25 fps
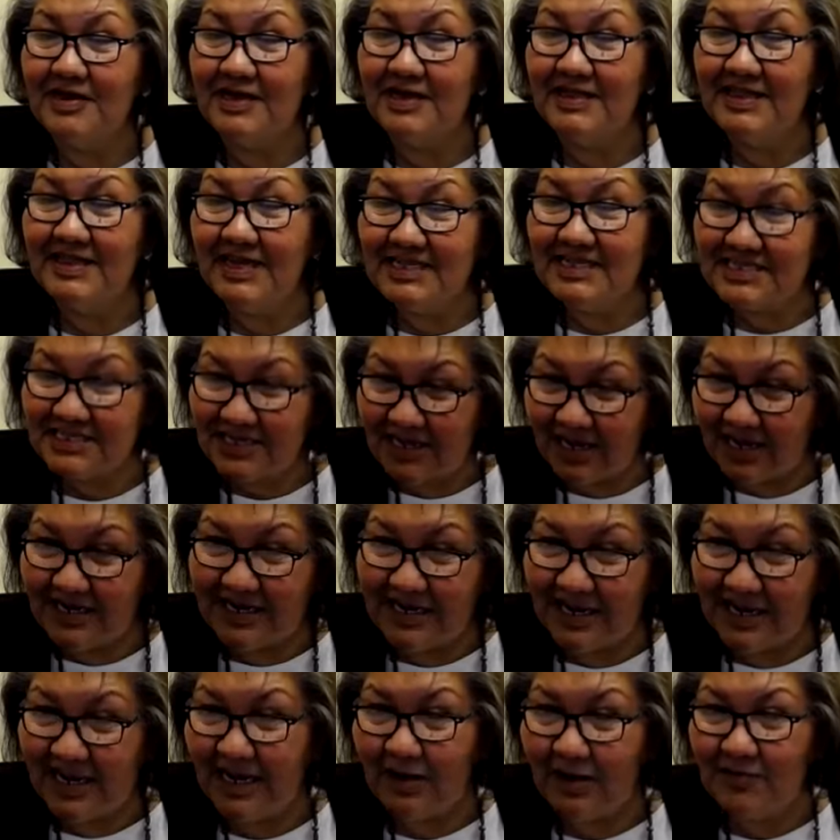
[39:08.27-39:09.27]
And that's
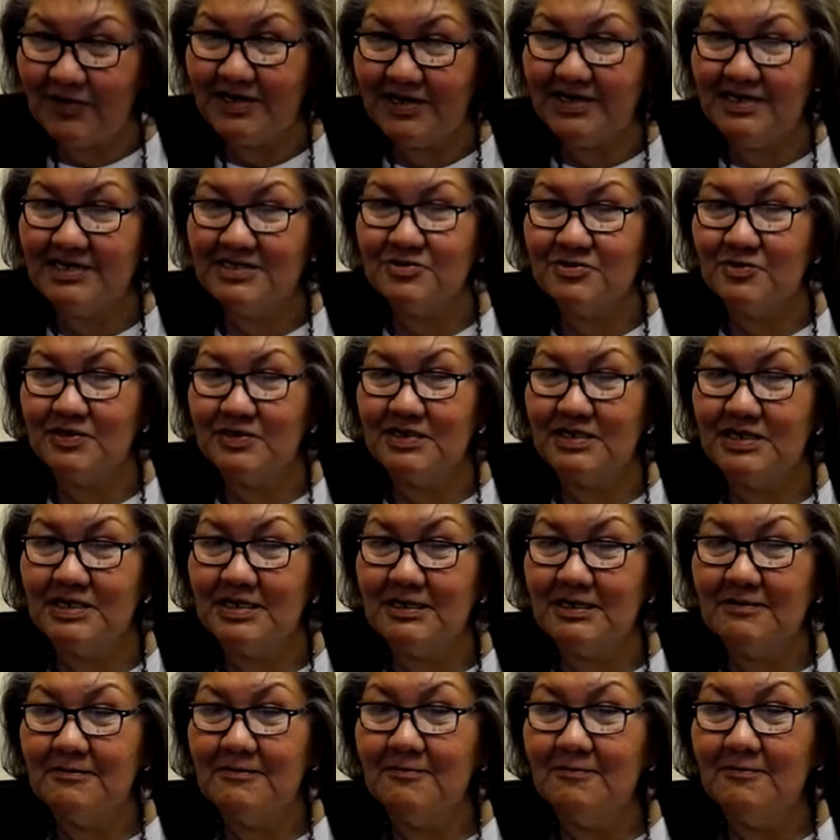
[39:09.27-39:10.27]
kind of how it is when
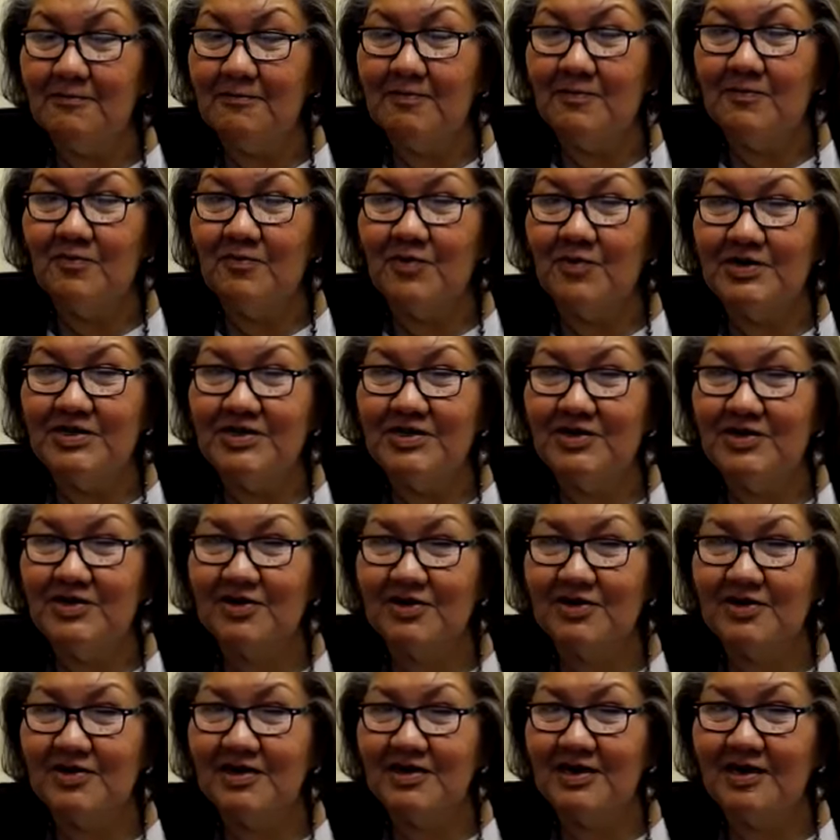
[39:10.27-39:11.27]
when
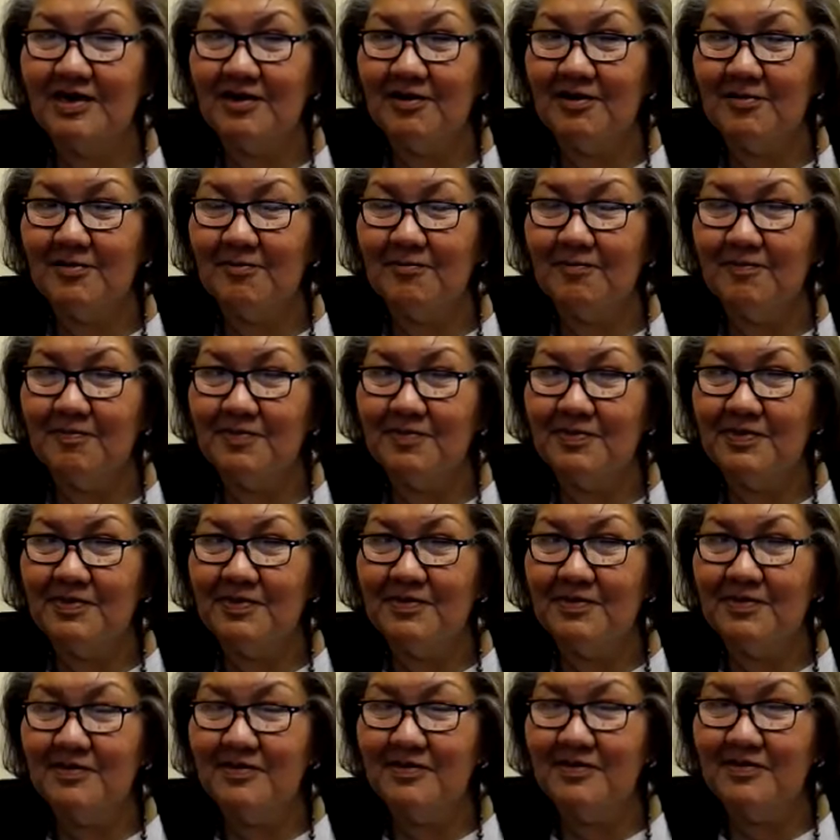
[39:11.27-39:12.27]
you're um,
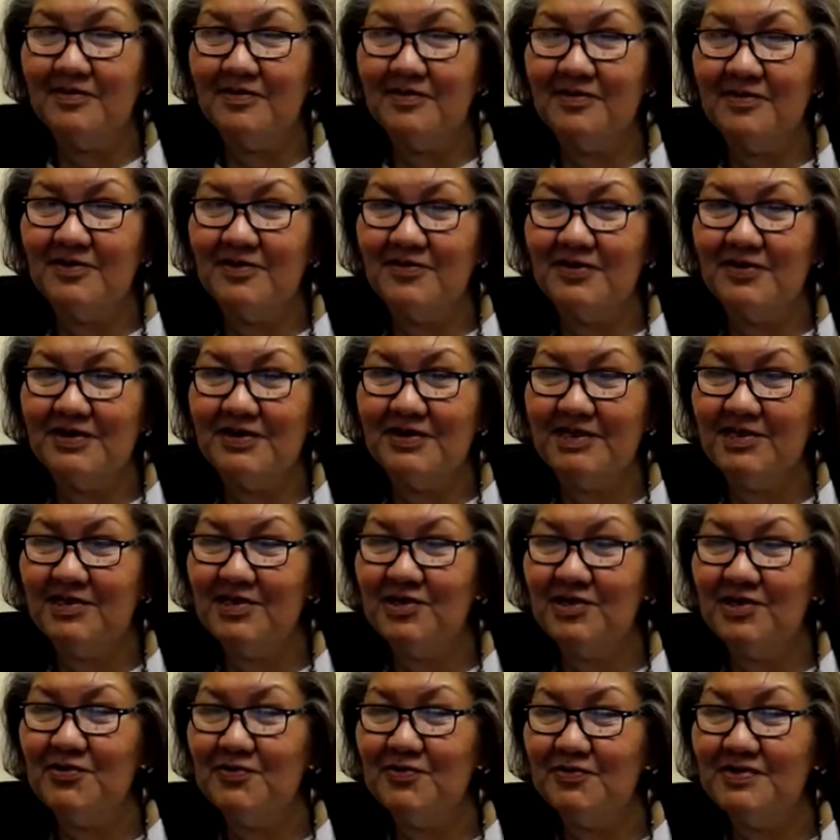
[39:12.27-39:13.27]
doing
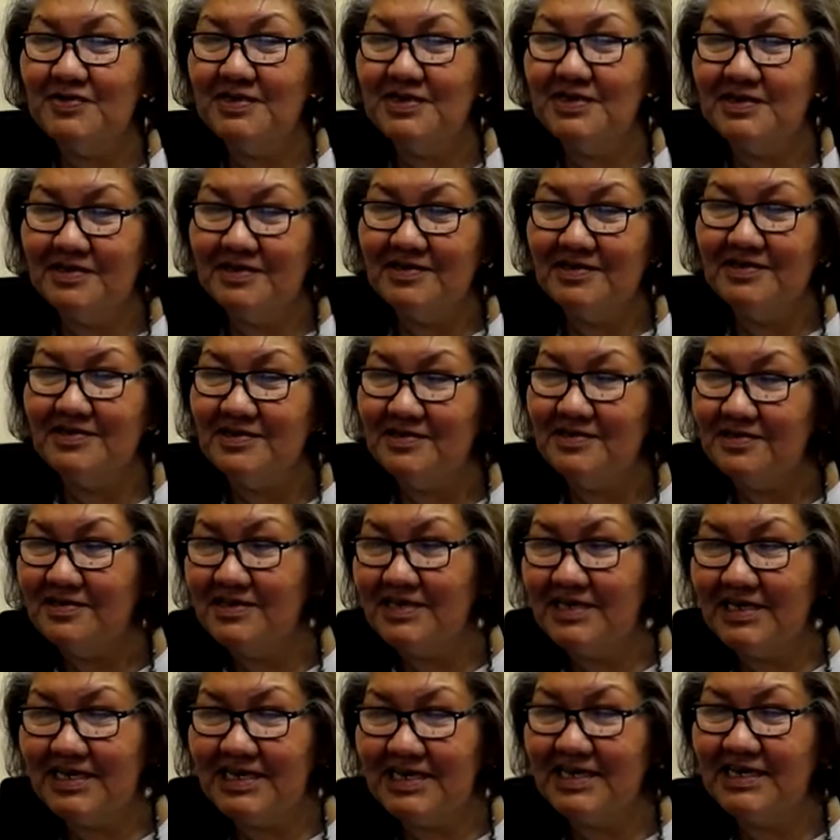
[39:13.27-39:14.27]
Ute
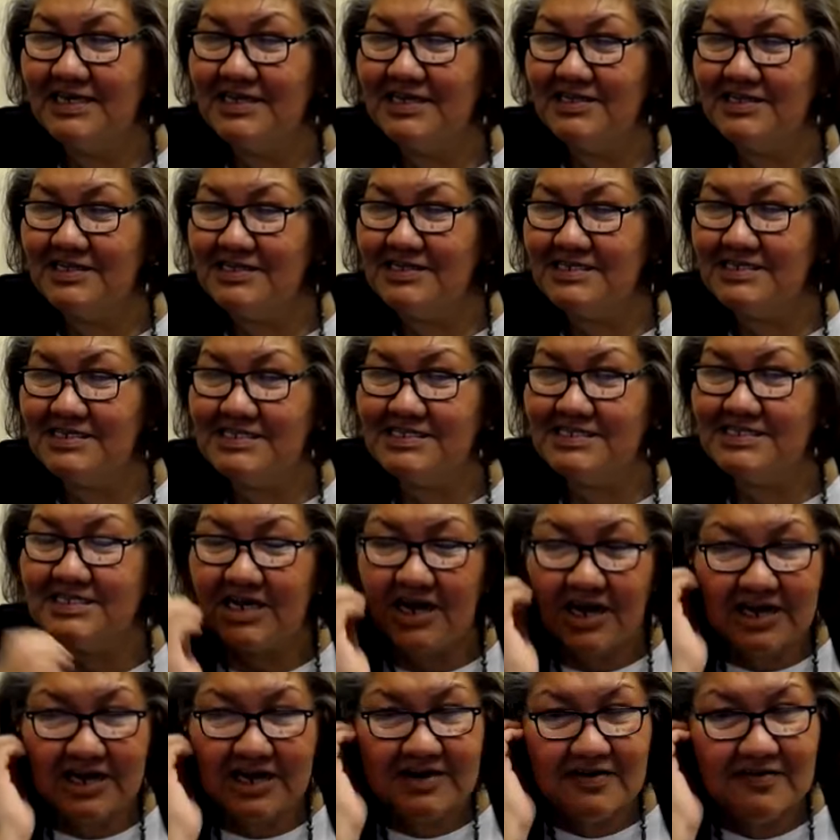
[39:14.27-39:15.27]
to English. It's
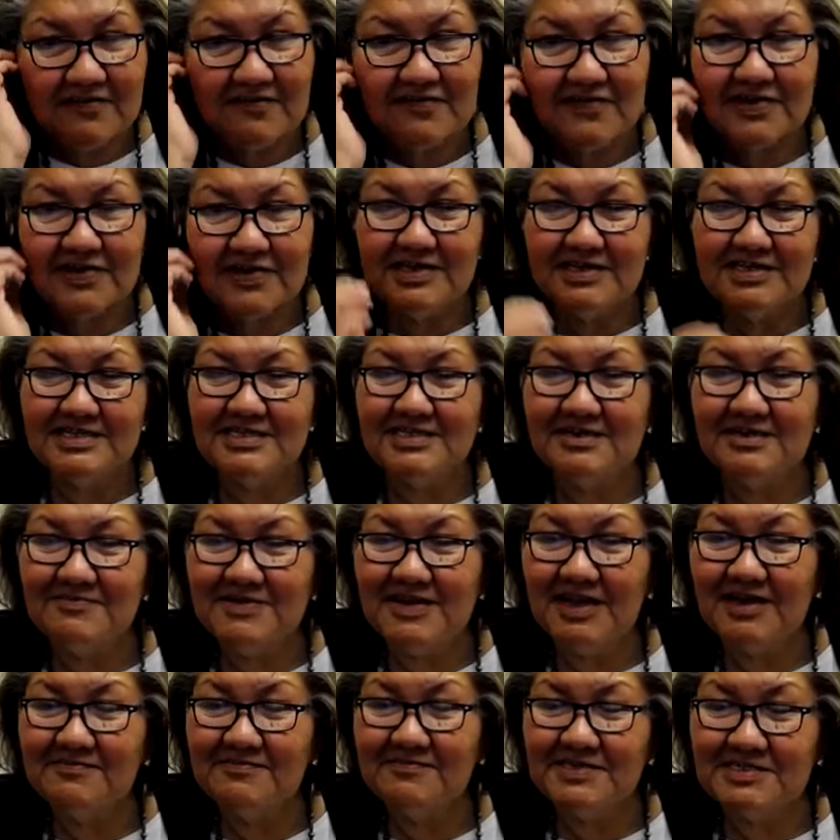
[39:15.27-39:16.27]
kind of
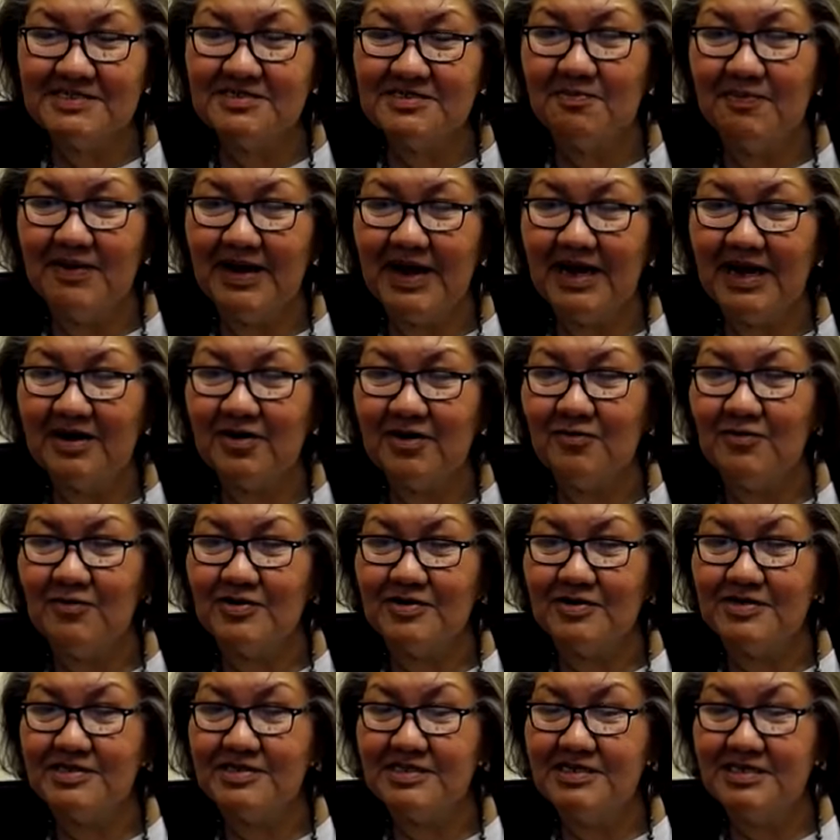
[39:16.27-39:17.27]
sometimes it's
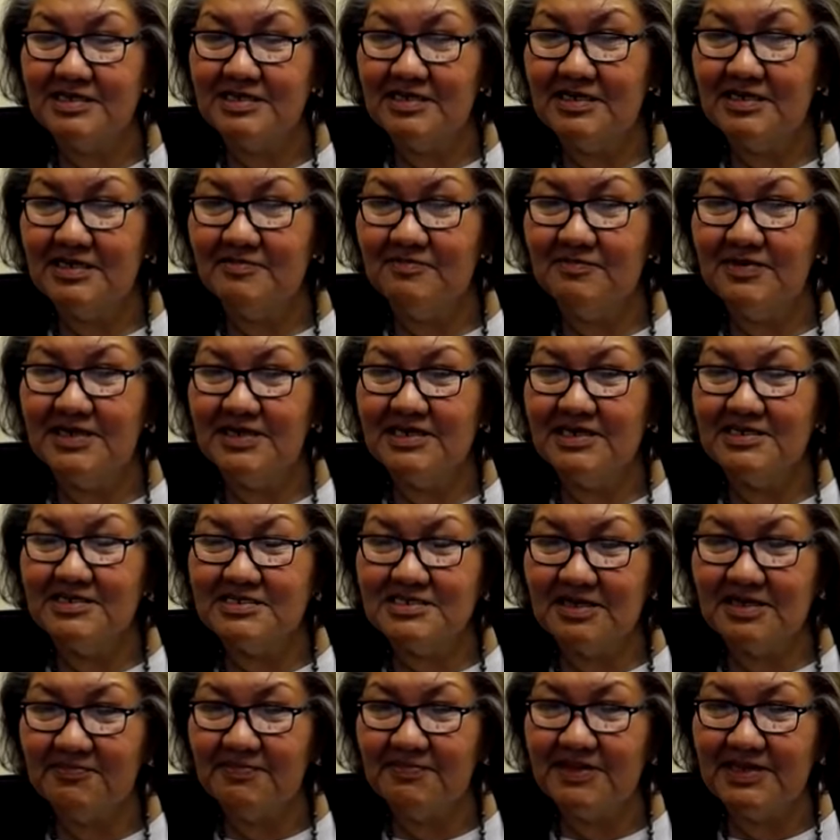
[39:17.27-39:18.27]
backwards
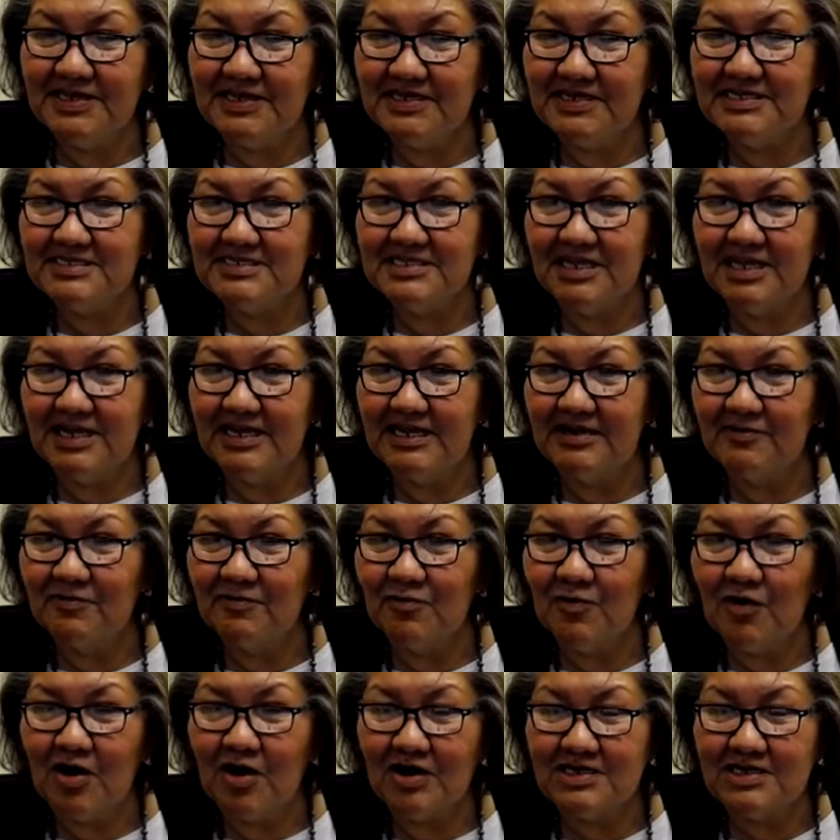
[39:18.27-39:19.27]
because some things like
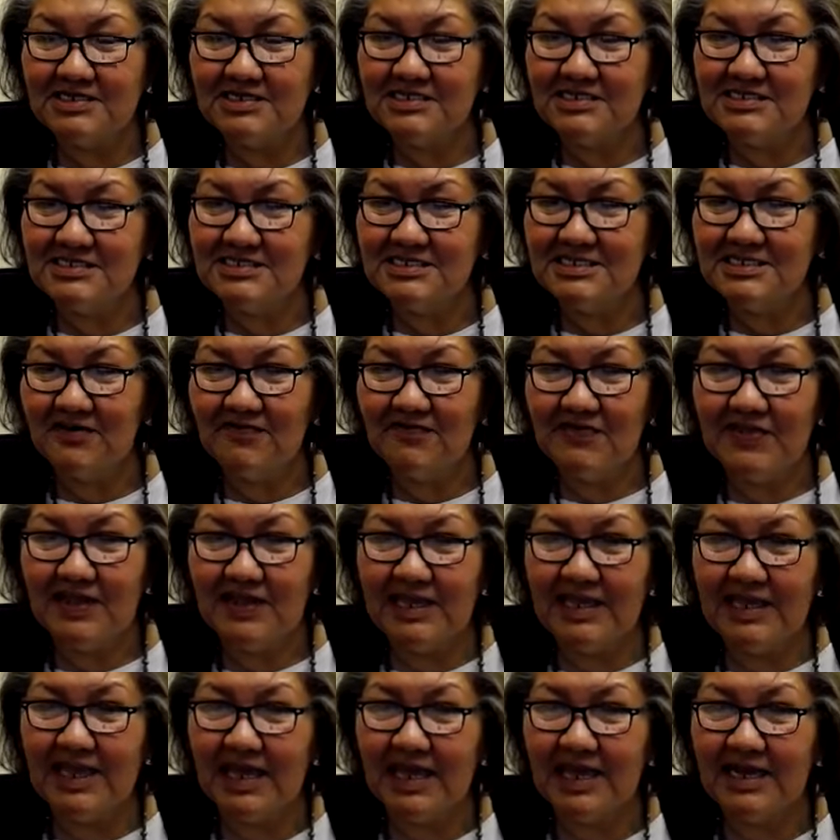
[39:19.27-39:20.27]
rocks and stuff
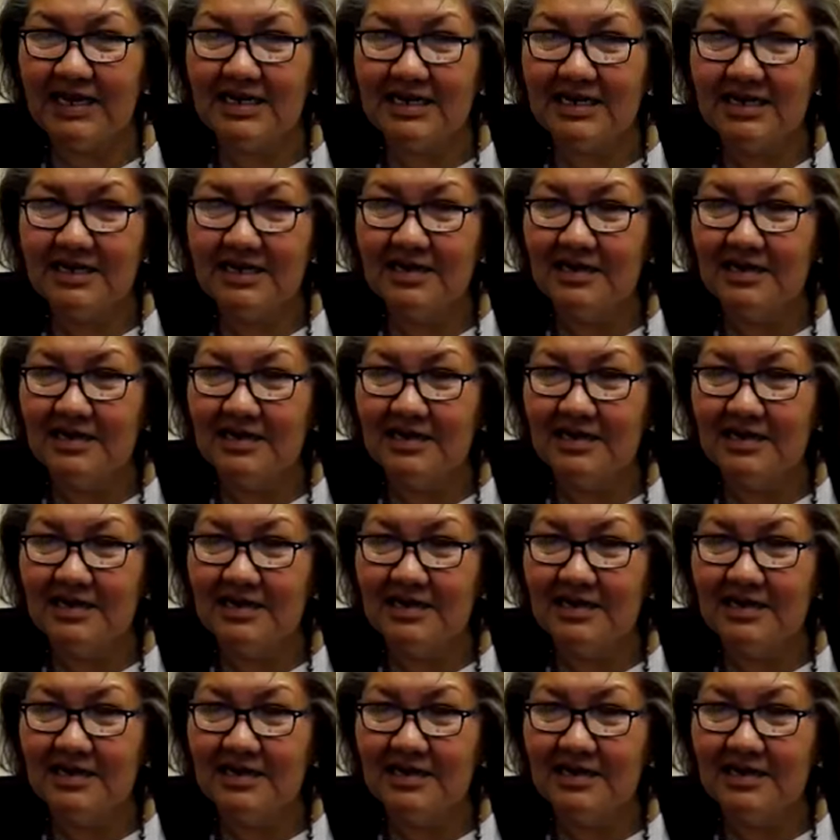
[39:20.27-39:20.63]
they can't